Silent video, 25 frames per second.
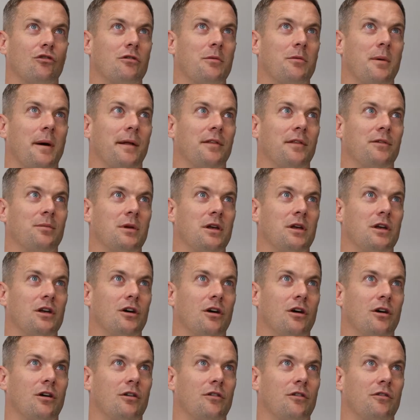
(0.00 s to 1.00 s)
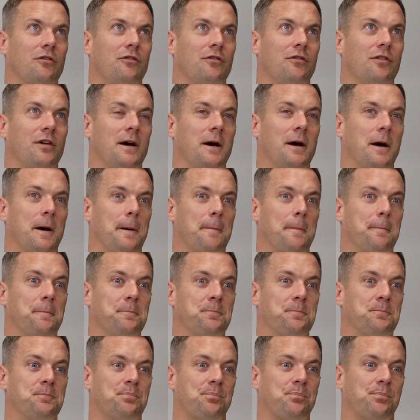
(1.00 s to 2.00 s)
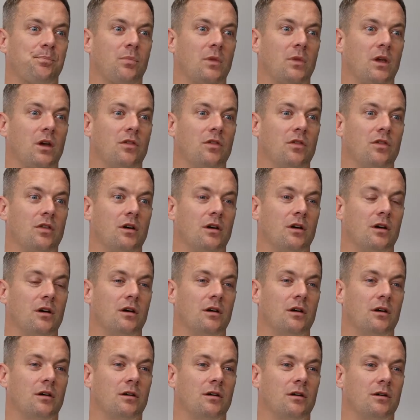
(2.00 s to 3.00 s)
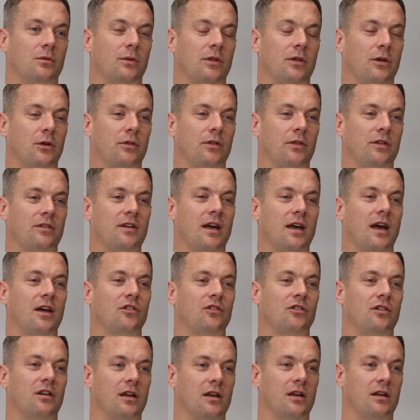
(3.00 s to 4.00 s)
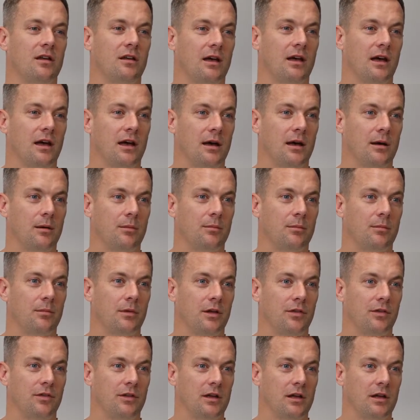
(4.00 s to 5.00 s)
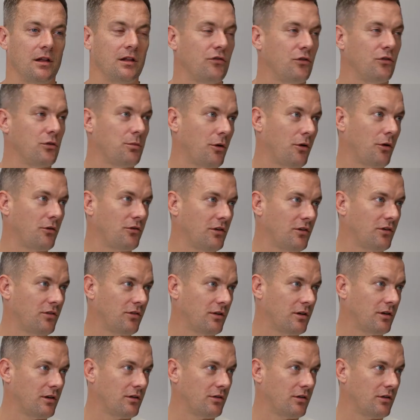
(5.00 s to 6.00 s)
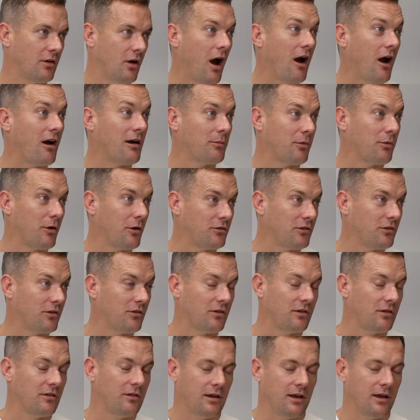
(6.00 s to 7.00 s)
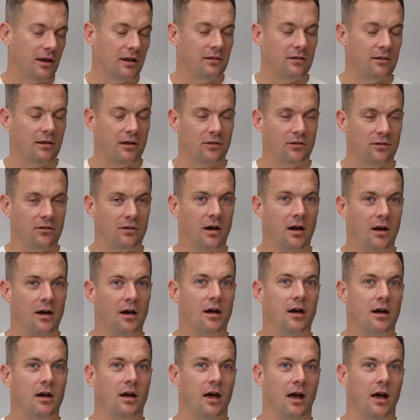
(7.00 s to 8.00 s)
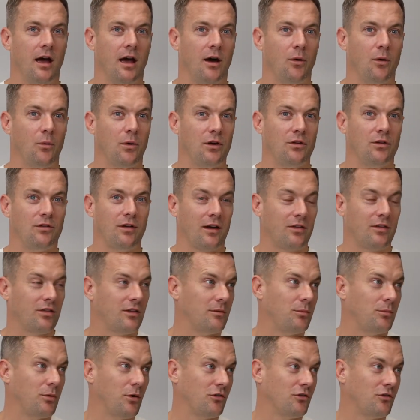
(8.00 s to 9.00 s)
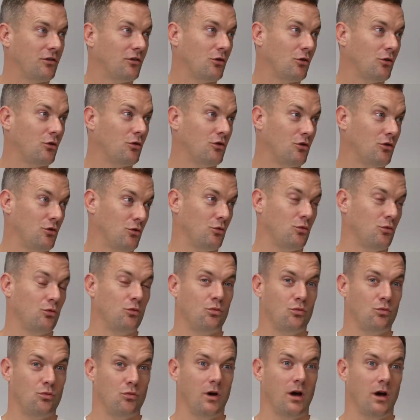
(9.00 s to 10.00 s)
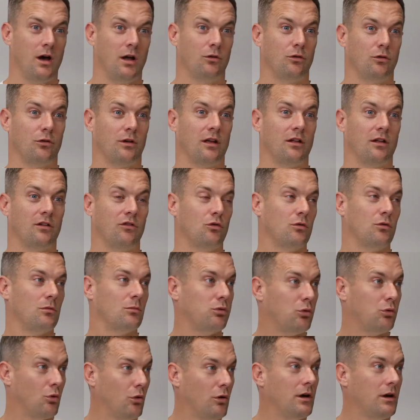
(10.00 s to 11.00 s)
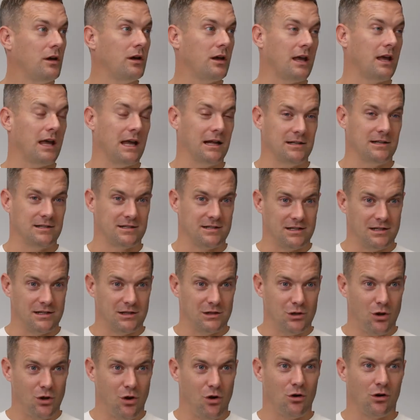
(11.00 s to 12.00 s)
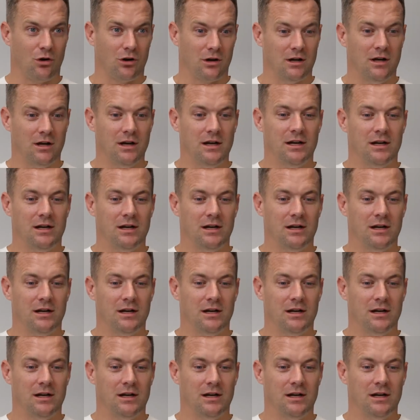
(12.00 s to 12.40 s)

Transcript: reminds me of what they call it, the DHT in the interview process, the hiring process, the Dickhead test, where you take the person who you are looking to employ. Again, it's a long,